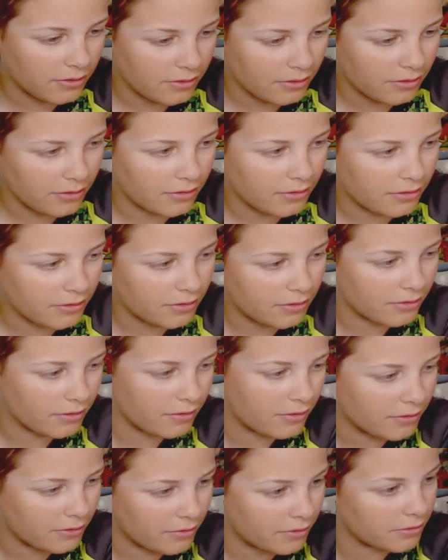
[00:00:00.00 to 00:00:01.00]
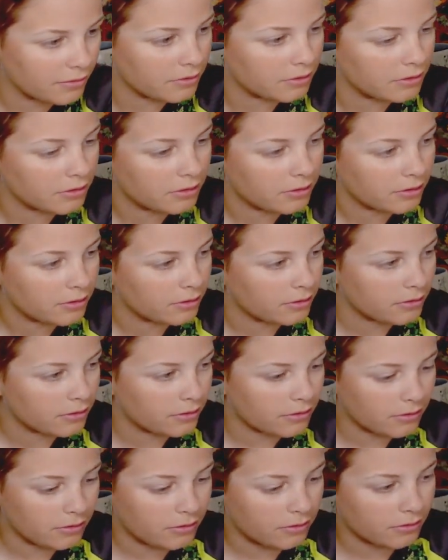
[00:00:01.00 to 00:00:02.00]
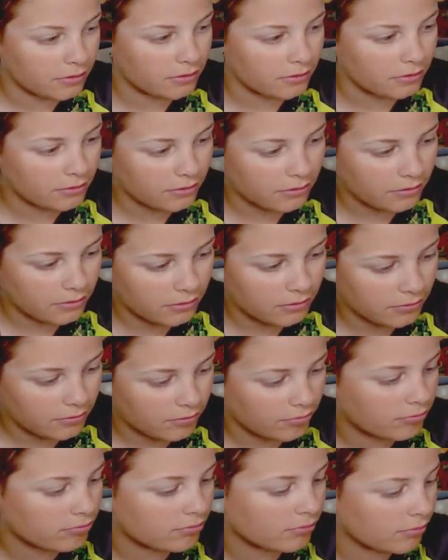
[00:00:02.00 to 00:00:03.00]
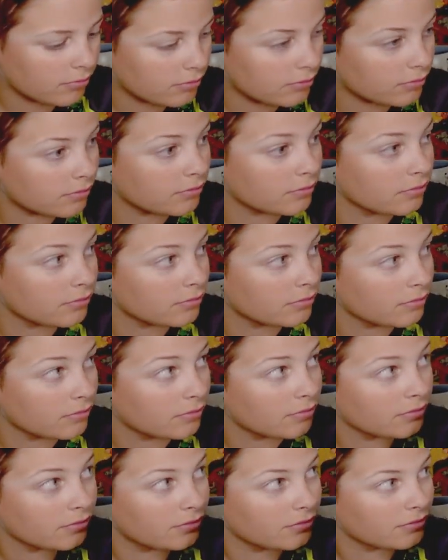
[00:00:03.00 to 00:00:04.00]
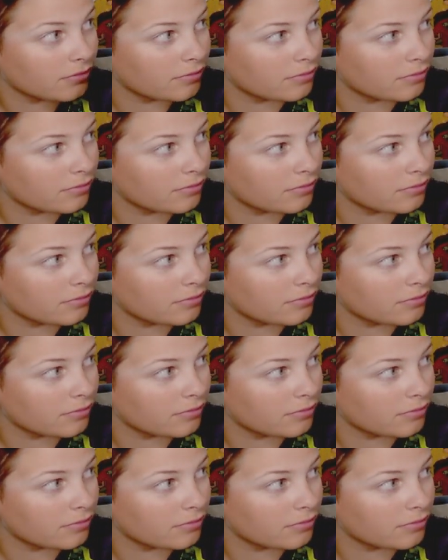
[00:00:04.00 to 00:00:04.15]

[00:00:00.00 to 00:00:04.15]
(silent)